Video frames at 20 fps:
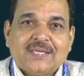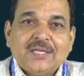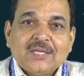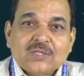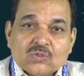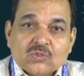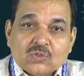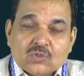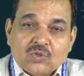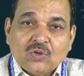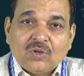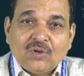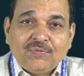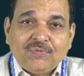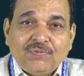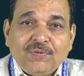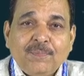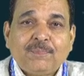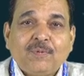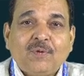So
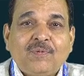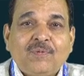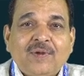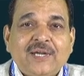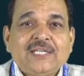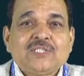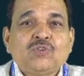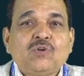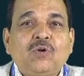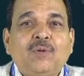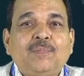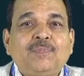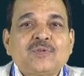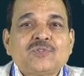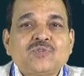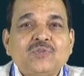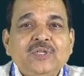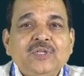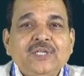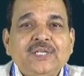geography provides you
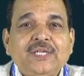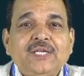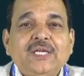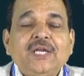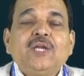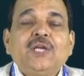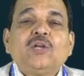opportunity